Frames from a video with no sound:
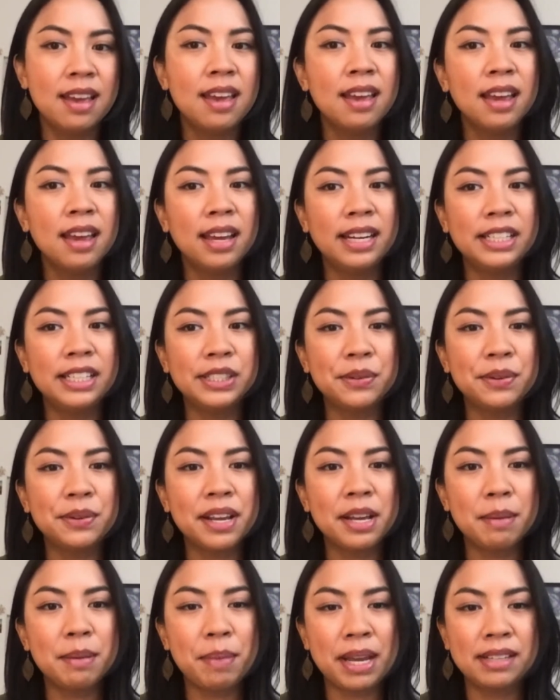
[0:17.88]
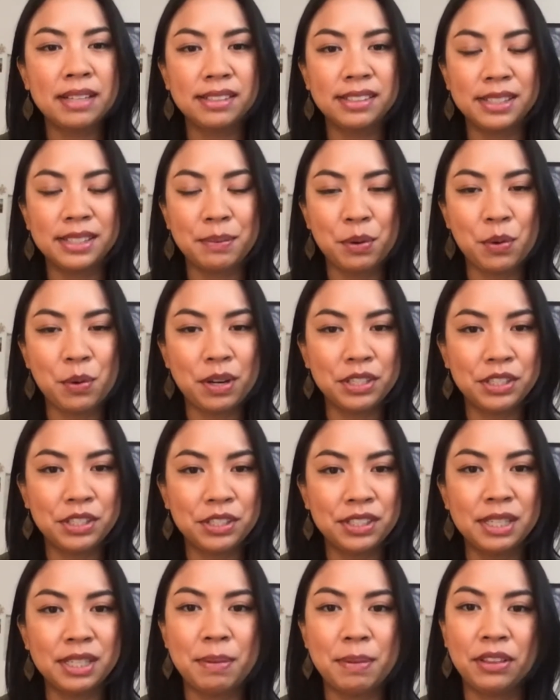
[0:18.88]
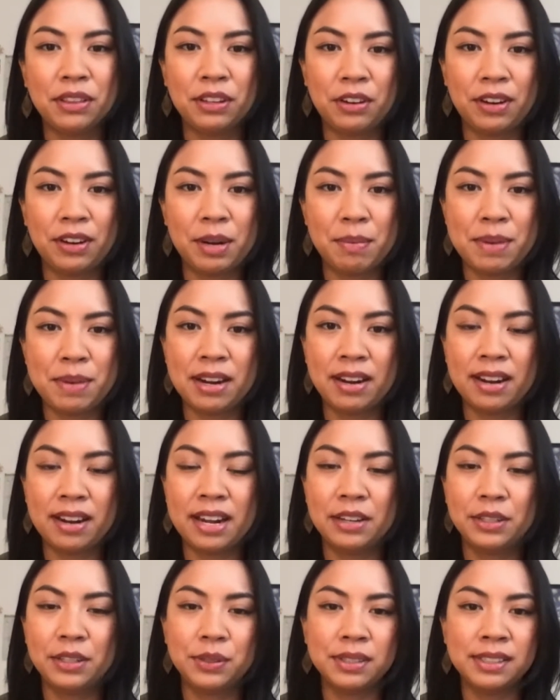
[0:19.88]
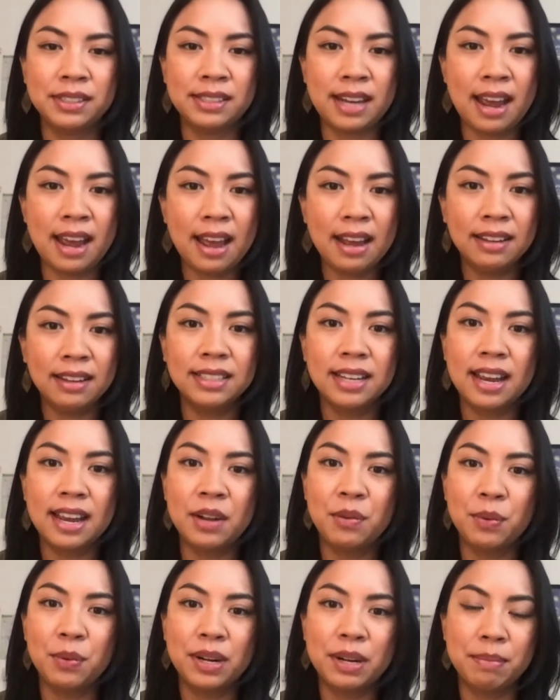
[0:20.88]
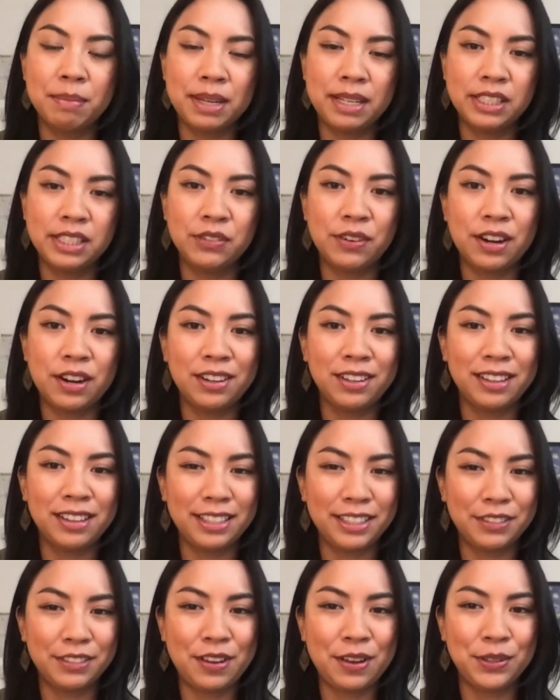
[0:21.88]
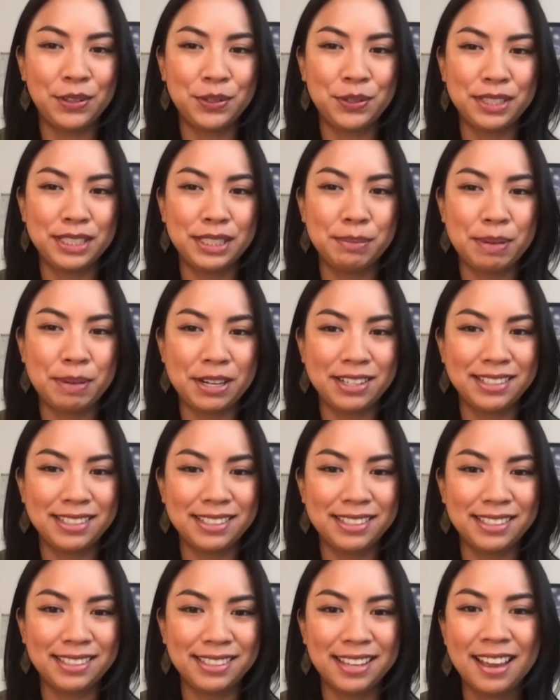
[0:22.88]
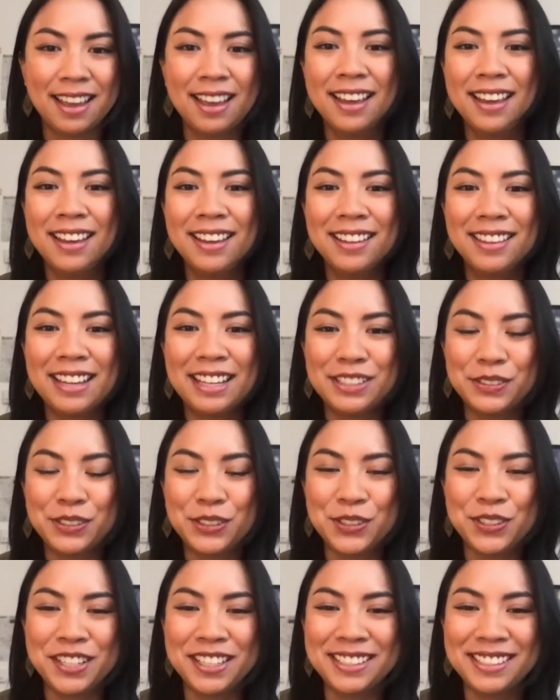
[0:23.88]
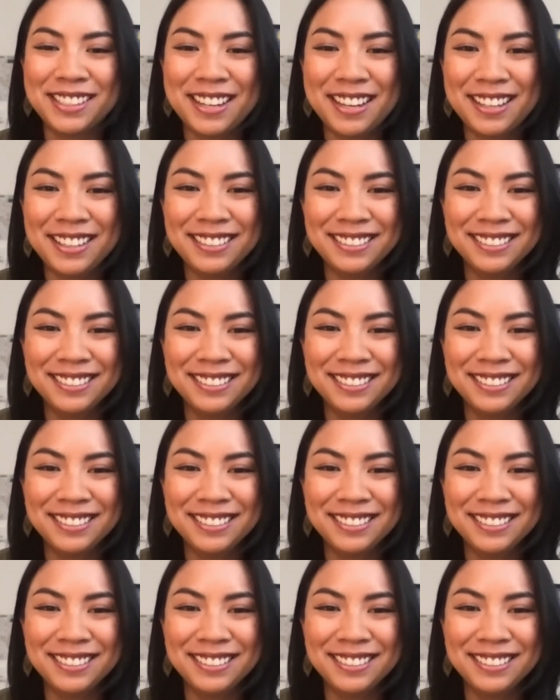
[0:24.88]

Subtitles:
and he's going to help answer some questions about the Great American Outdoors Act and what it means for our collective outdoor experiences. Thanks for joining us, Todd.